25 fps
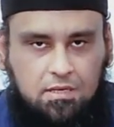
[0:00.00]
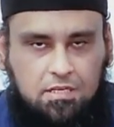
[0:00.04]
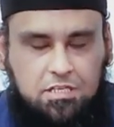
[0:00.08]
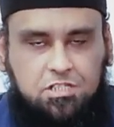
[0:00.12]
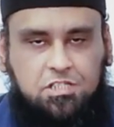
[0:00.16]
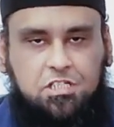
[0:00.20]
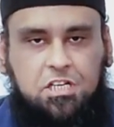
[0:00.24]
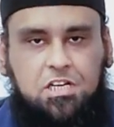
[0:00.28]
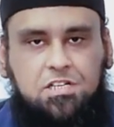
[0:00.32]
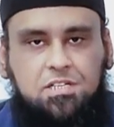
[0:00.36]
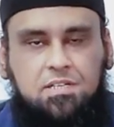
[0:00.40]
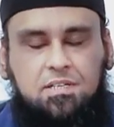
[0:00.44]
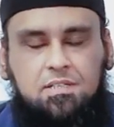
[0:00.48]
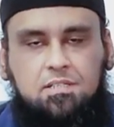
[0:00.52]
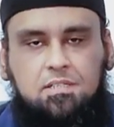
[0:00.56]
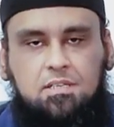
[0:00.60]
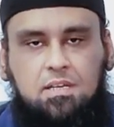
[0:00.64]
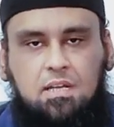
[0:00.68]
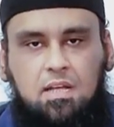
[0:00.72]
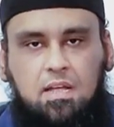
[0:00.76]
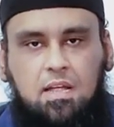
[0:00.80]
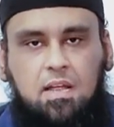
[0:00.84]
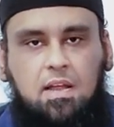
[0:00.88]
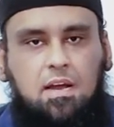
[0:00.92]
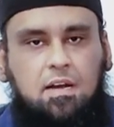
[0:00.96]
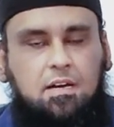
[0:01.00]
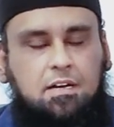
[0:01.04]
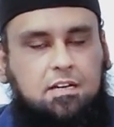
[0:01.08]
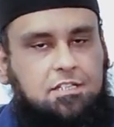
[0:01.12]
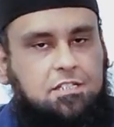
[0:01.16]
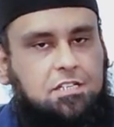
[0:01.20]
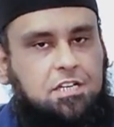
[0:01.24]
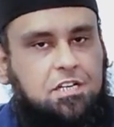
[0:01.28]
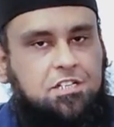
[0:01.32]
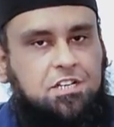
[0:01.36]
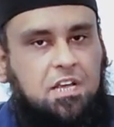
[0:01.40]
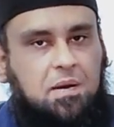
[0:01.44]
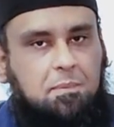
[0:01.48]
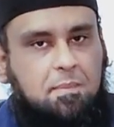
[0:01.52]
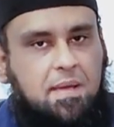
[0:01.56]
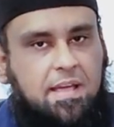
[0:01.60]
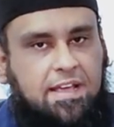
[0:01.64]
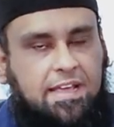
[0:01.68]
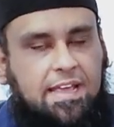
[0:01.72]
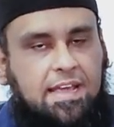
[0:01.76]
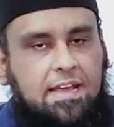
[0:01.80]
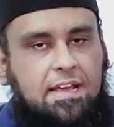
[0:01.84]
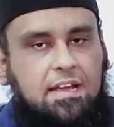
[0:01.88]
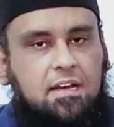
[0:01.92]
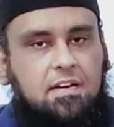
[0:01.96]
decisions. Decision
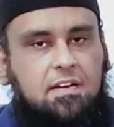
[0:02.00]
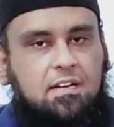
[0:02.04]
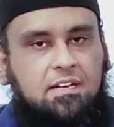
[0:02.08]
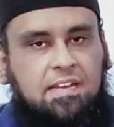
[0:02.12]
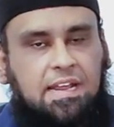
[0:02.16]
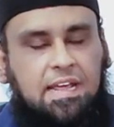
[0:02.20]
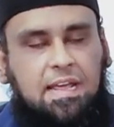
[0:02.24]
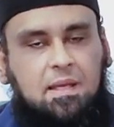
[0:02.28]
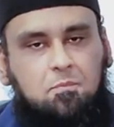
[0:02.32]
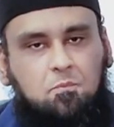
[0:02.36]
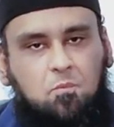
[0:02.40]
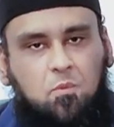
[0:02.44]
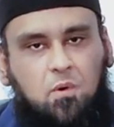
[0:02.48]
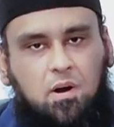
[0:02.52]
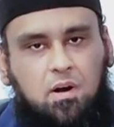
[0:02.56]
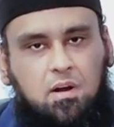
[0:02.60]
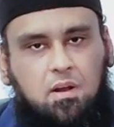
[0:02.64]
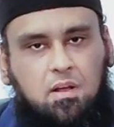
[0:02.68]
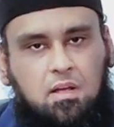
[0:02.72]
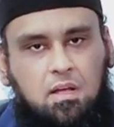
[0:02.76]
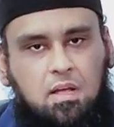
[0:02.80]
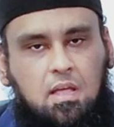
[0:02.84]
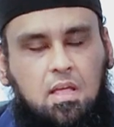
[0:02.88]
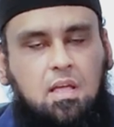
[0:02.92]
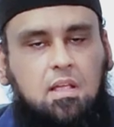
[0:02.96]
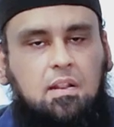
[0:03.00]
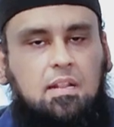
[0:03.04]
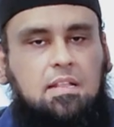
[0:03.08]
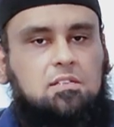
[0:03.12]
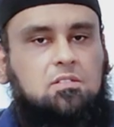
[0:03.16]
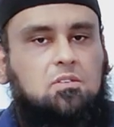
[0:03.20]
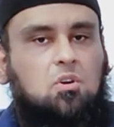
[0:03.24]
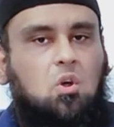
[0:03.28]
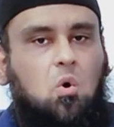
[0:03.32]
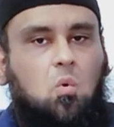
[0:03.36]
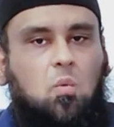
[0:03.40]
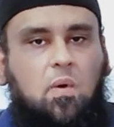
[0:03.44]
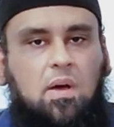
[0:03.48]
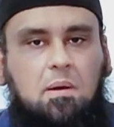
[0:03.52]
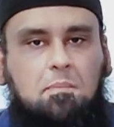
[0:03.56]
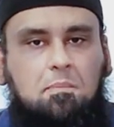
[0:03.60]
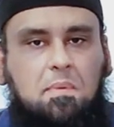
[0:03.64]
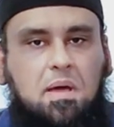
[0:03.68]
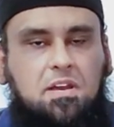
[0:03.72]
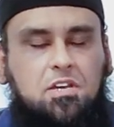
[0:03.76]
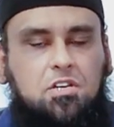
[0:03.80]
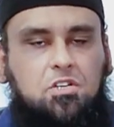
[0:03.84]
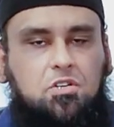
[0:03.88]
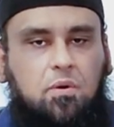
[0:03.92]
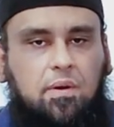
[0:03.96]
making, teamwork. There's no one
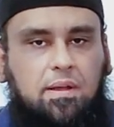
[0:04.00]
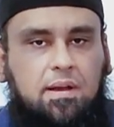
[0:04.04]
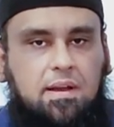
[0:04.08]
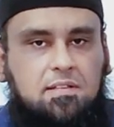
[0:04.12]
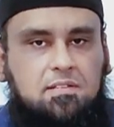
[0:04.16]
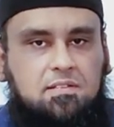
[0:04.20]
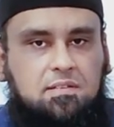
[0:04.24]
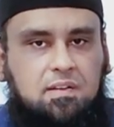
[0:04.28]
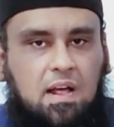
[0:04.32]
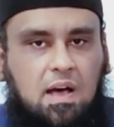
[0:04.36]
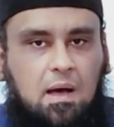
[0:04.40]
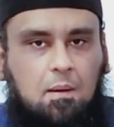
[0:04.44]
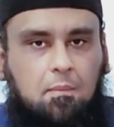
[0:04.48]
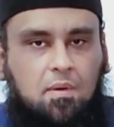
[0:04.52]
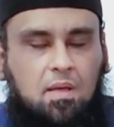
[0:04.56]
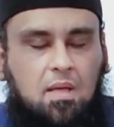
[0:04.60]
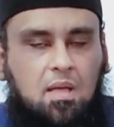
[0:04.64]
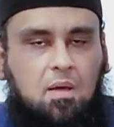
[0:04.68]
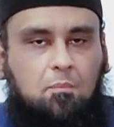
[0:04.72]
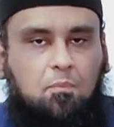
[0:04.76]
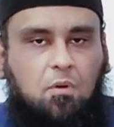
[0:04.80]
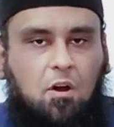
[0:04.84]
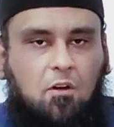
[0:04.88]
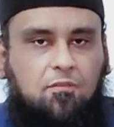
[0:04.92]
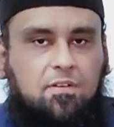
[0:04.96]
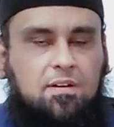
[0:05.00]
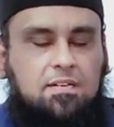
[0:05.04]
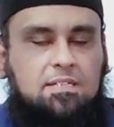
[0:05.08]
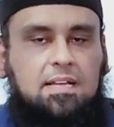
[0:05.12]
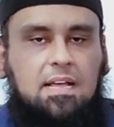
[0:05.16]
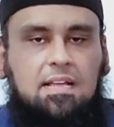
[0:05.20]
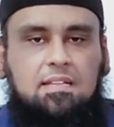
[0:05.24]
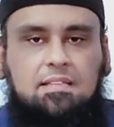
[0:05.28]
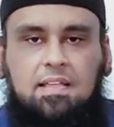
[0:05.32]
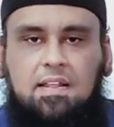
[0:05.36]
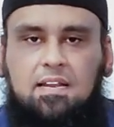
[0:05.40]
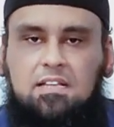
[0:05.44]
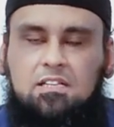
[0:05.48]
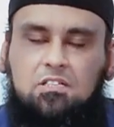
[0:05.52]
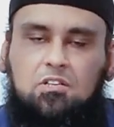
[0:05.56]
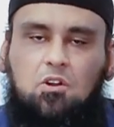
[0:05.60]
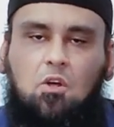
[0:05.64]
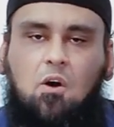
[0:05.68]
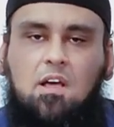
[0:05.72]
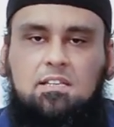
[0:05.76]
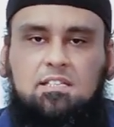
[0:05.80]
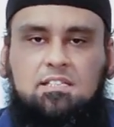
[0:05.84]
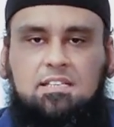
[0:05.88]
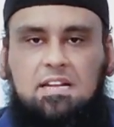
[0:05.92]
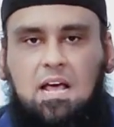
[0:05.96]
man show in Islam. Prophet says there is
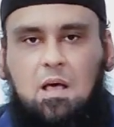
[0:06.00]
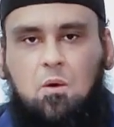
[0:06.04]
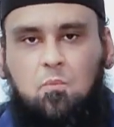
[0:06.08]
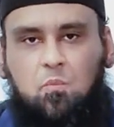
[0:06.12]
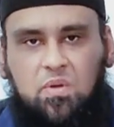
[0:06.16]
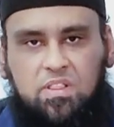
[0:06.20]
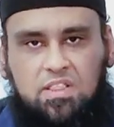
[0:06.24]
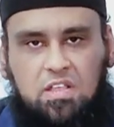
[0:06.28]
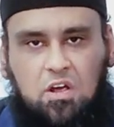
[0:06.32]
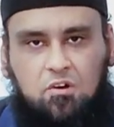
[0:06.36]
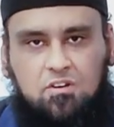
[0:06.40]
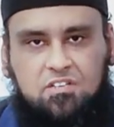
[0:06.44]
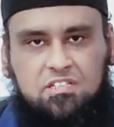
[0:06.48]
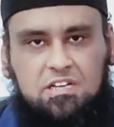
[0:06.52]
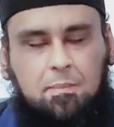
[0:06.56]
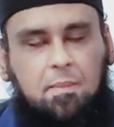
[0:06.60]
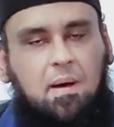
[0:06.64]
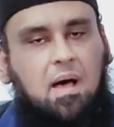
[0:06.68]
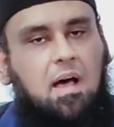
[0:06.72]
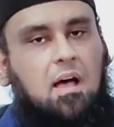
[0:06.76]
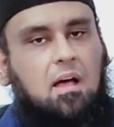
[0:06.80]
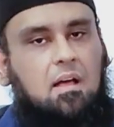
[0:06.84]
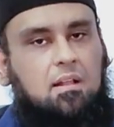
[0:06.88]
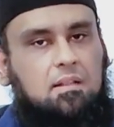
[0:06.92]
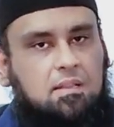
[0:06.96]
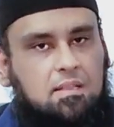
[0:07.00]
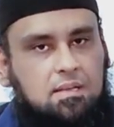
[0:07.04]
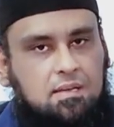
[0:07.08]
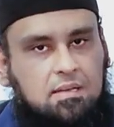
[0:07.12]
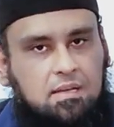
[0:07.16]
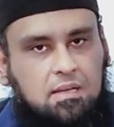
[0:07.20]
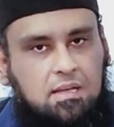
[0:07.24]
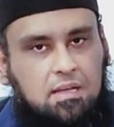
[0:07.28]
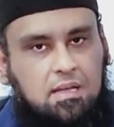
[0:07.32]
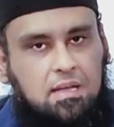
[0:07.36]
no Islam without Jamaat.